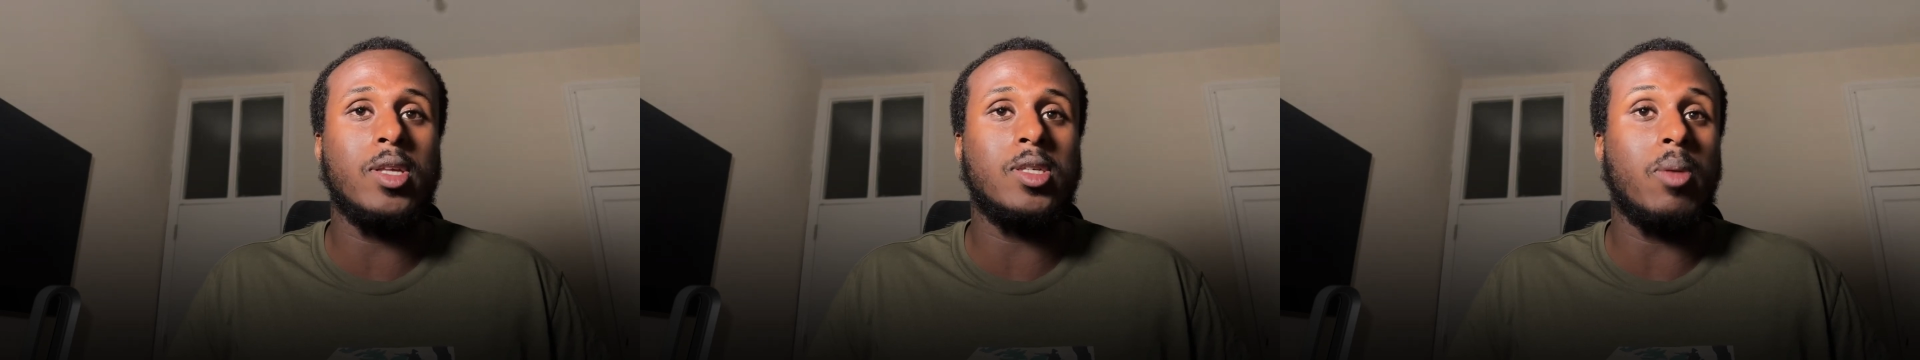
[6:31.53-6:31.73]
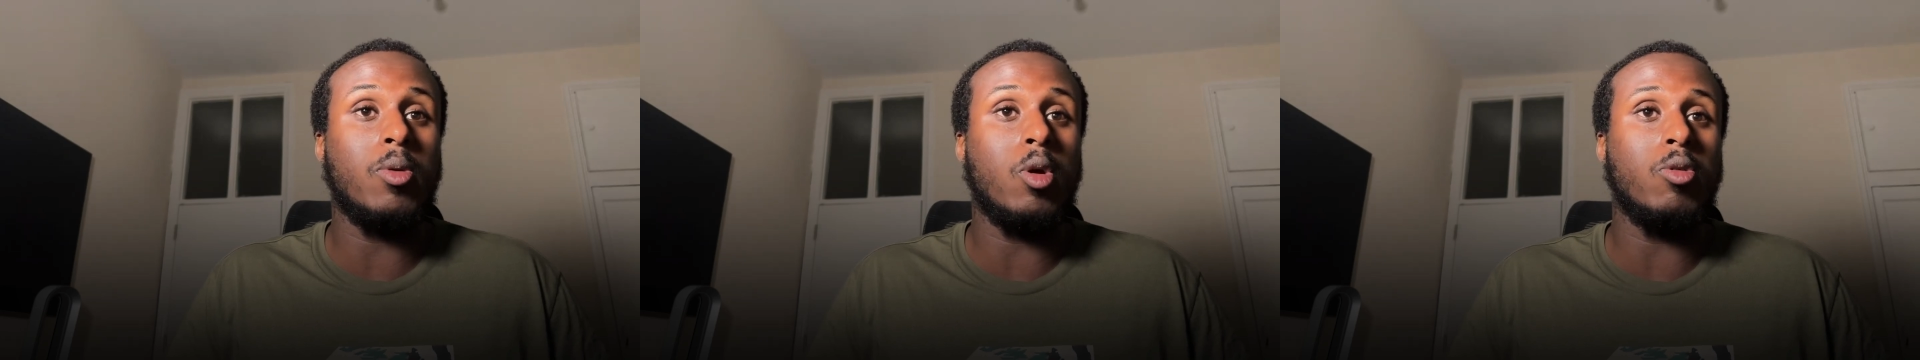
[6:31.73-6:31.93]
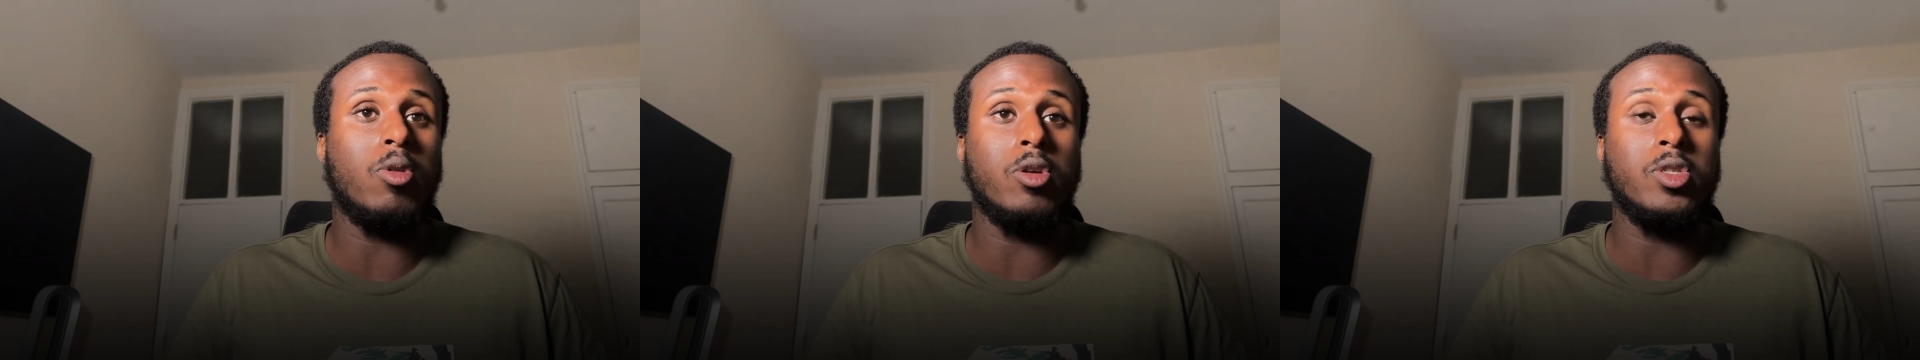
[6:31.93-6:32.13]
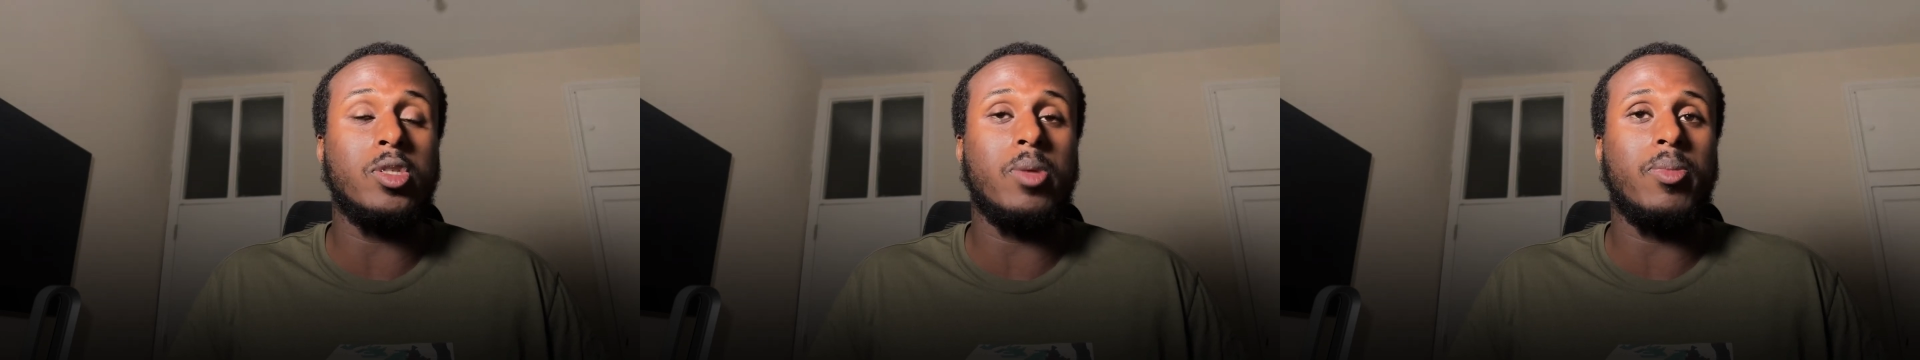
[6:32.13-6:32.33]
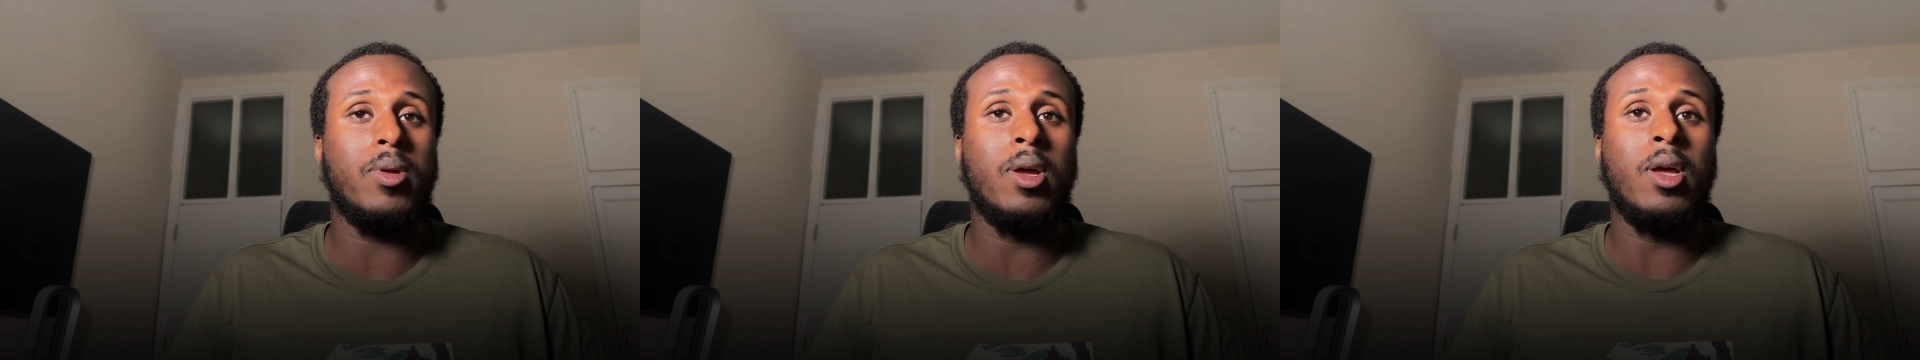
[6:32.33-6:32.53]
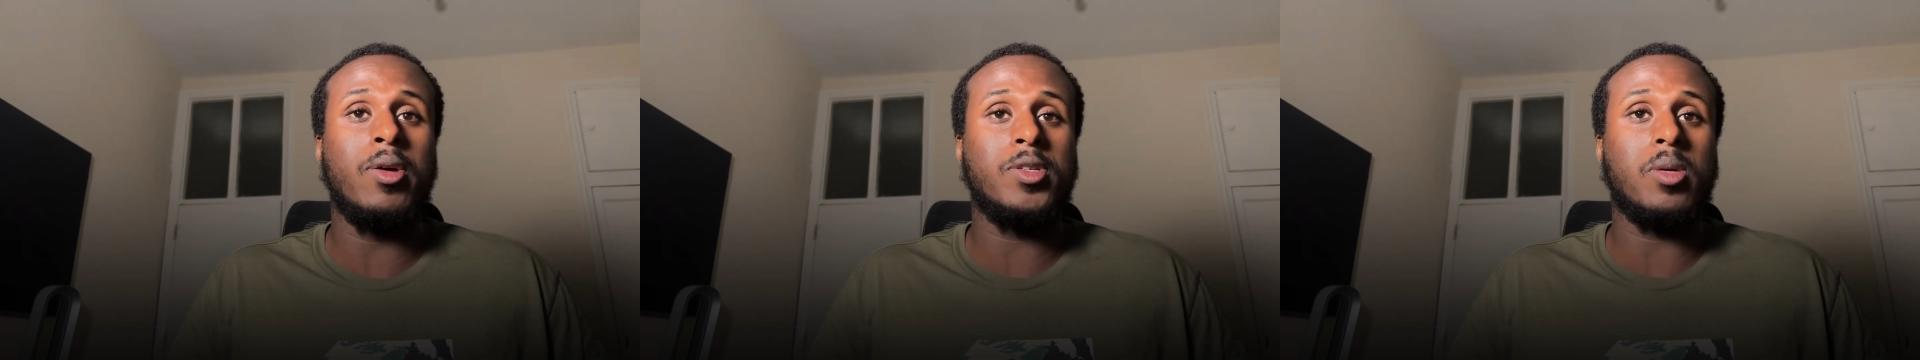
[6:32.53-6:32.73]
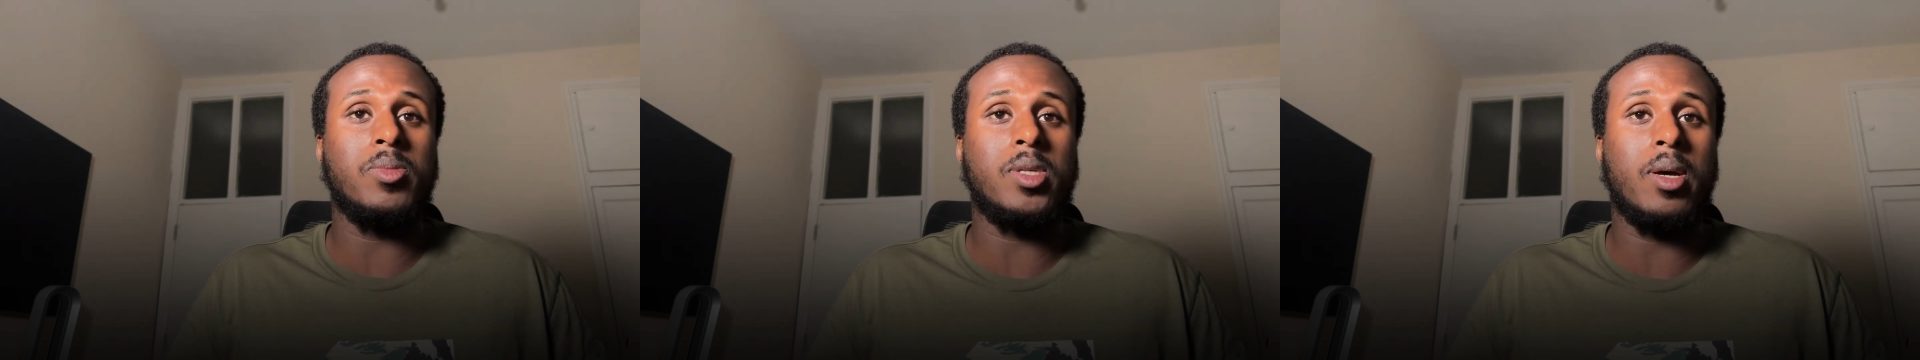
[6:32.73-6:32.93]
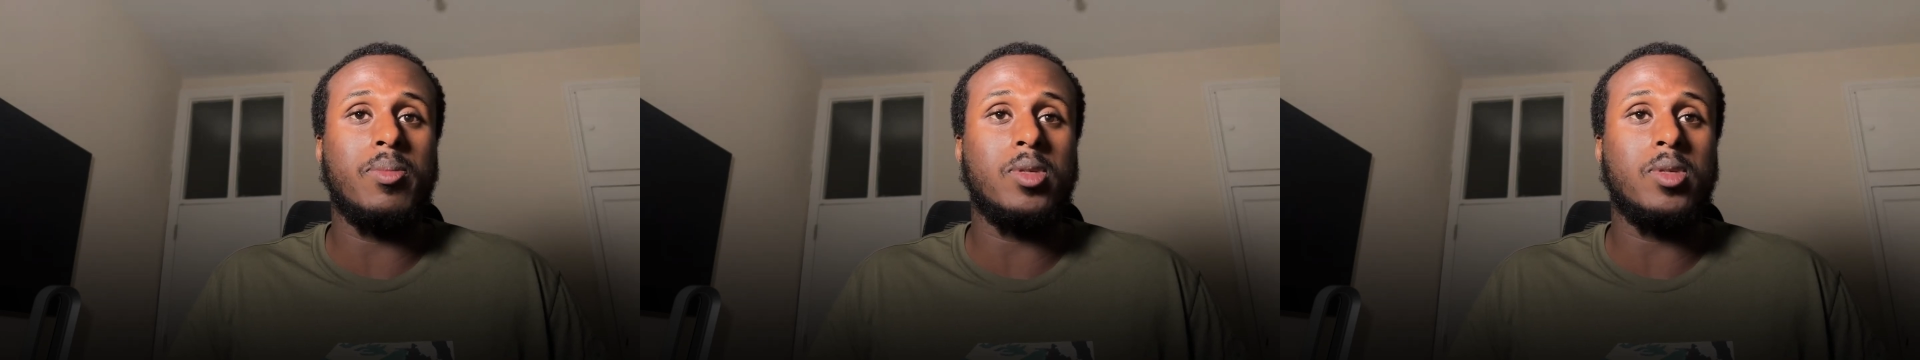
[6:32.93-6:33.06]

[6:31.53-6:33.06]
kept going on to him sometimes.